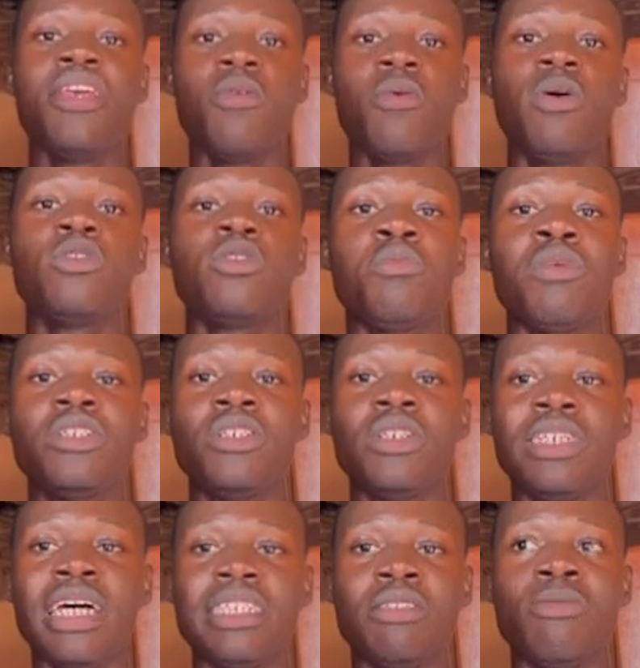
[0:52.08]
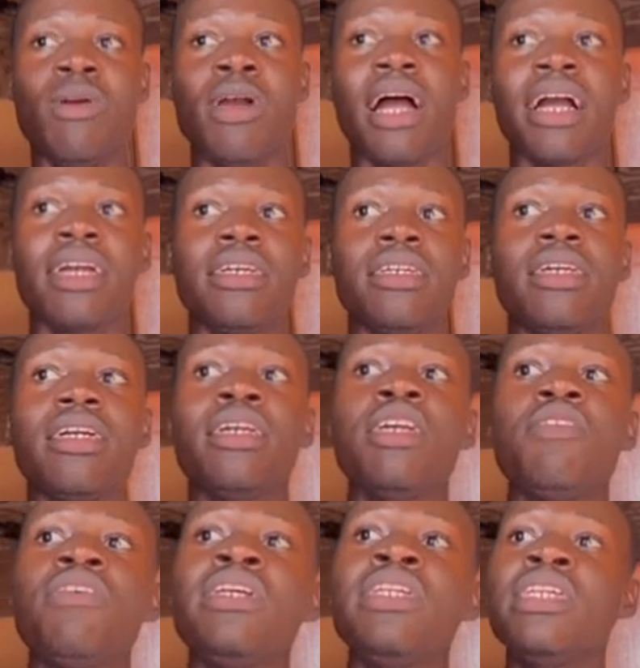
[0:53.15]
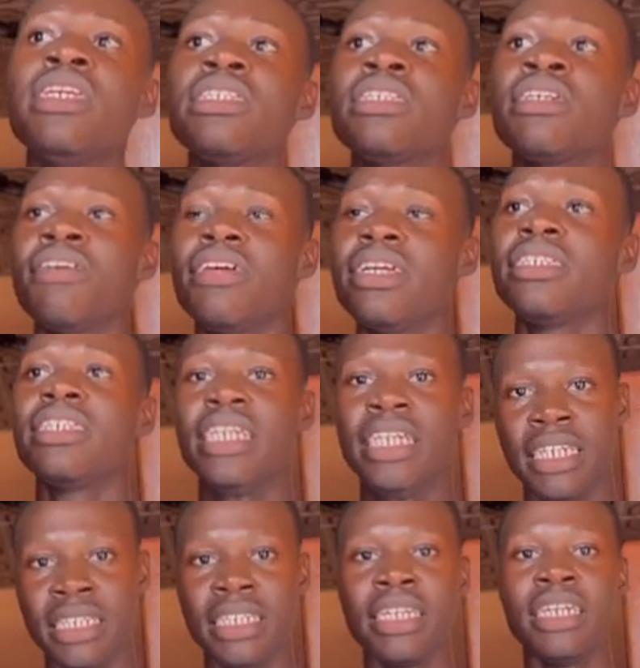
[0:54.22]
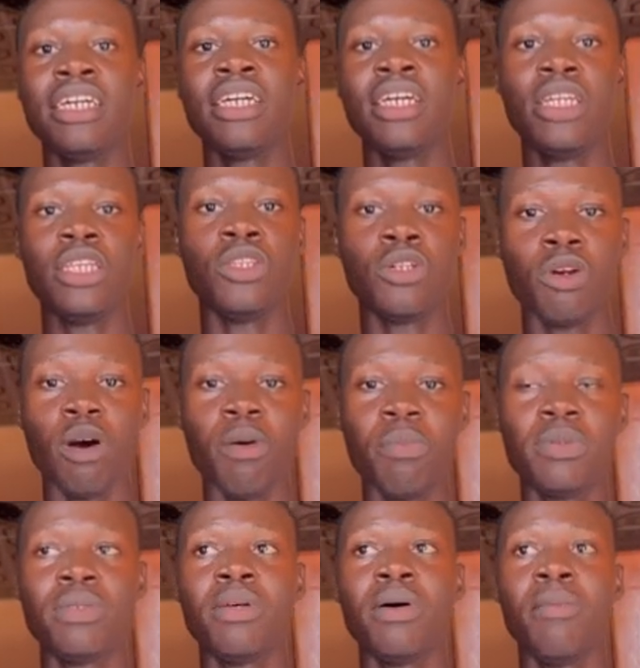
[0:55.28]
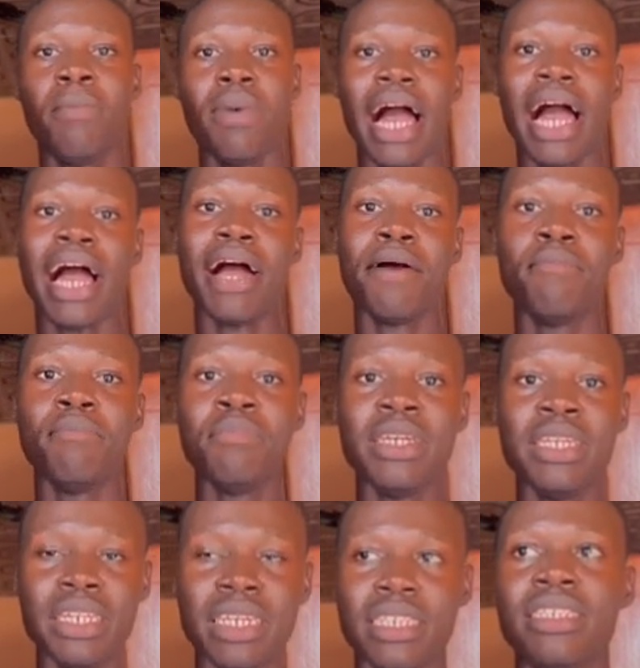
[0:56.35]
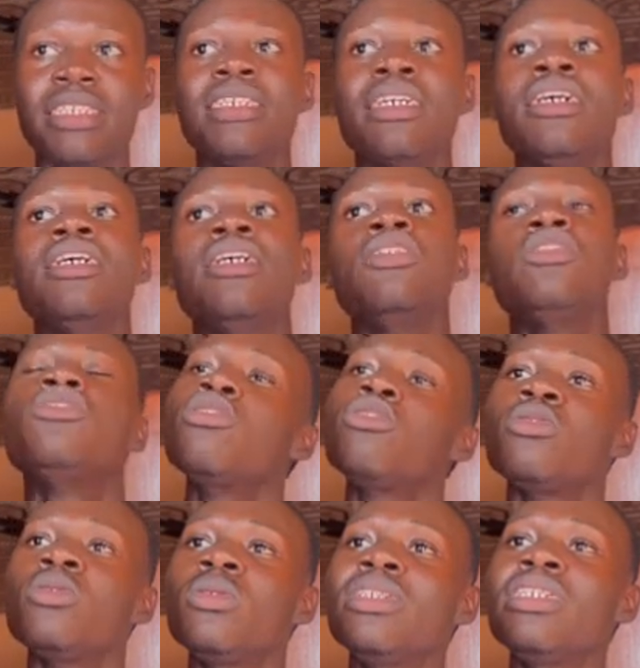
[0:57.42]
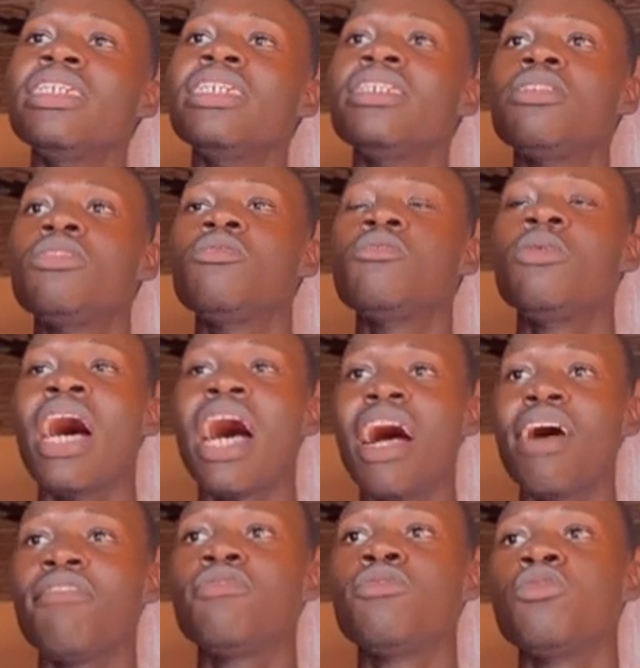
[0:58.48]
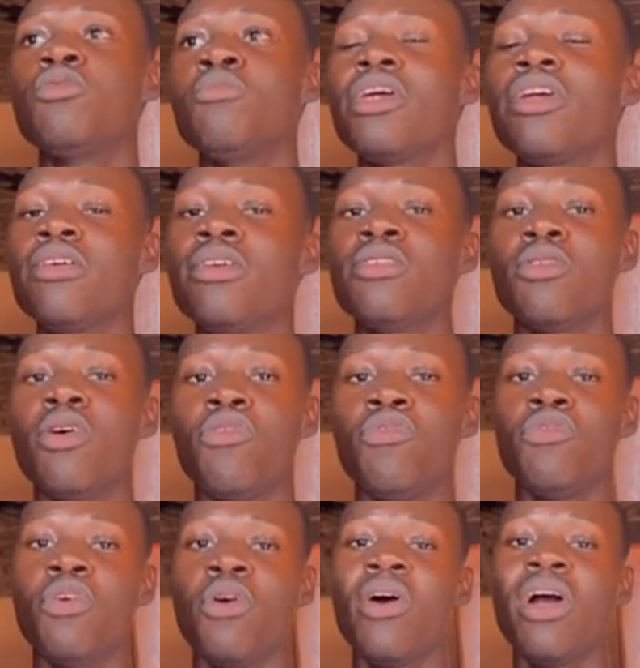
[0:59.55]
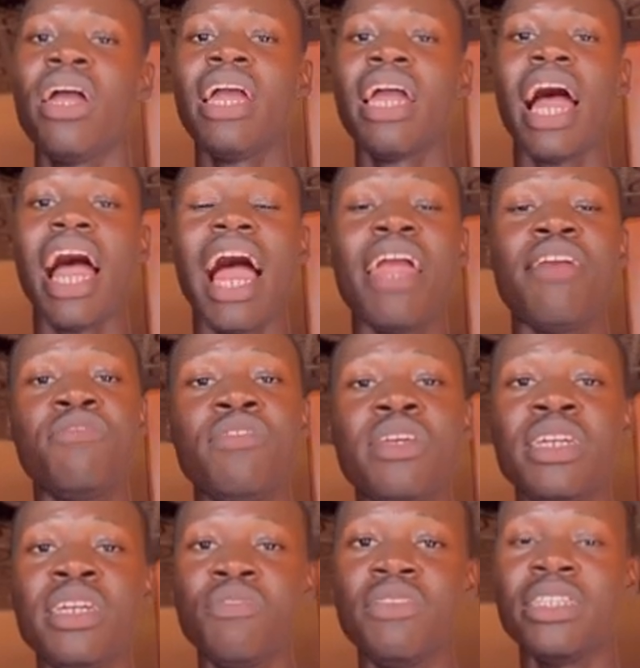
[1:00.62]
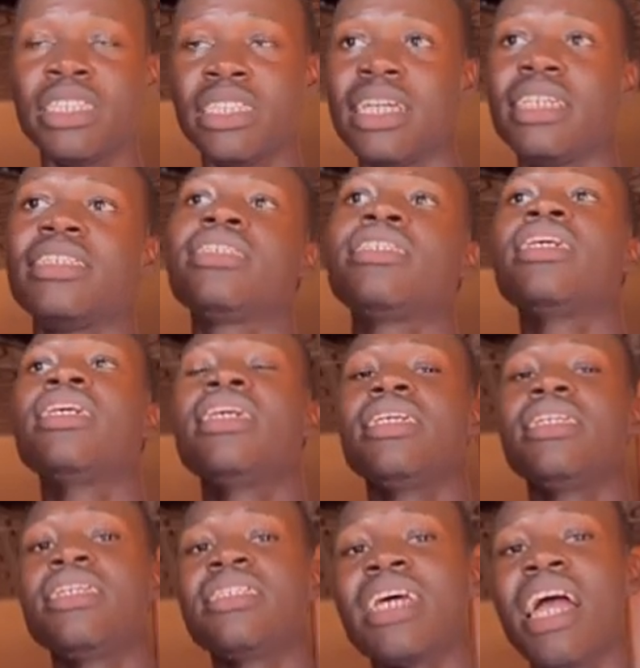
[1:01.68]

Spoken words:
you want to make sure that you are giving these rates in drops per minute. So to do this, you have to make use of your IV giving set. This